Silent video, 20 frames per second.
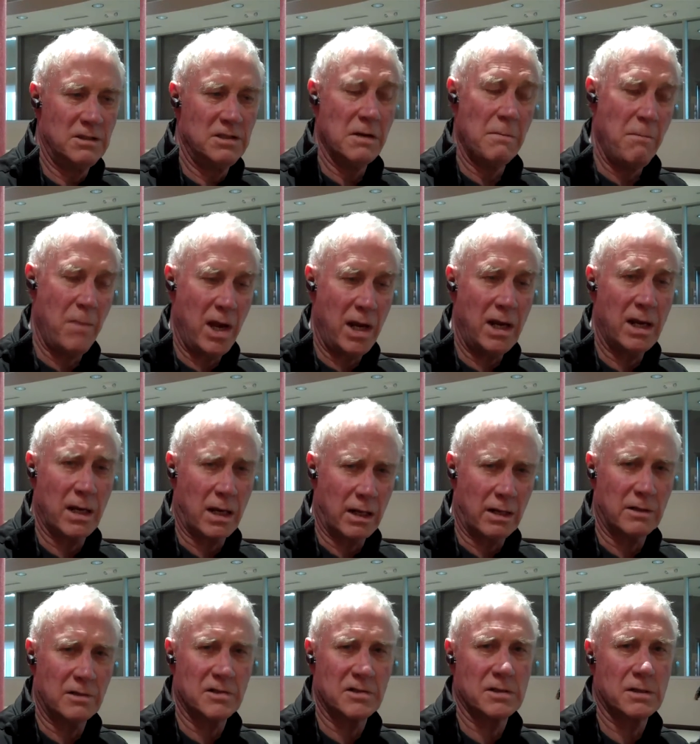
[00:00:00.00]

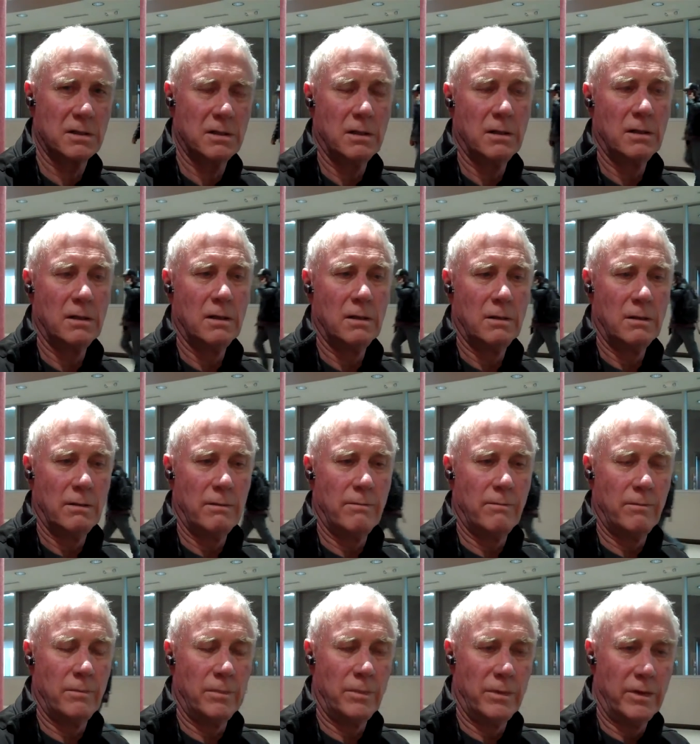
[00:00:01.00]
demands
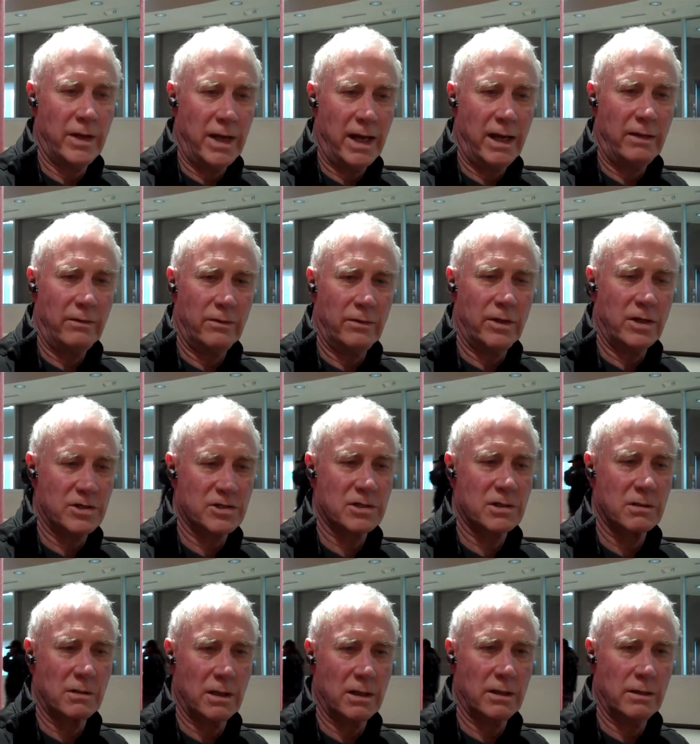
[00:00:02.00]
that
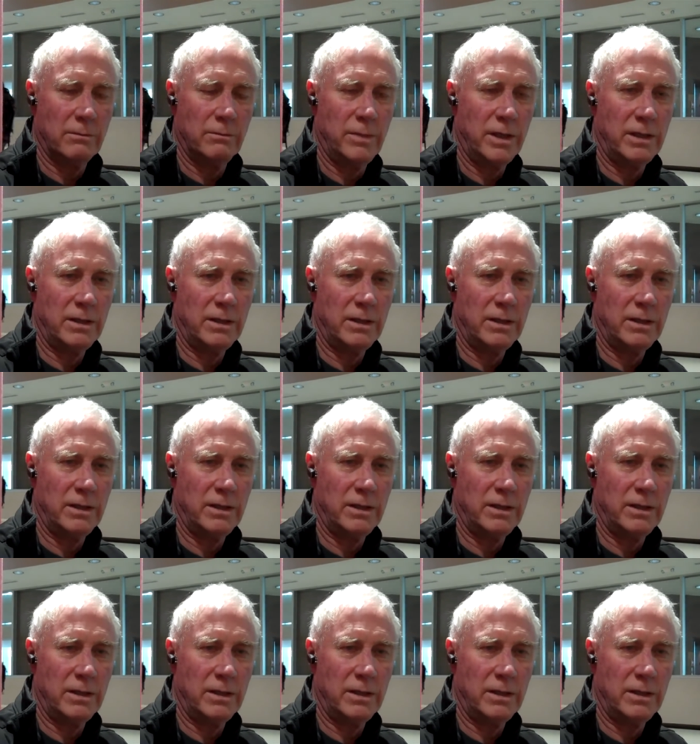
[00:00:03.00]
this uh,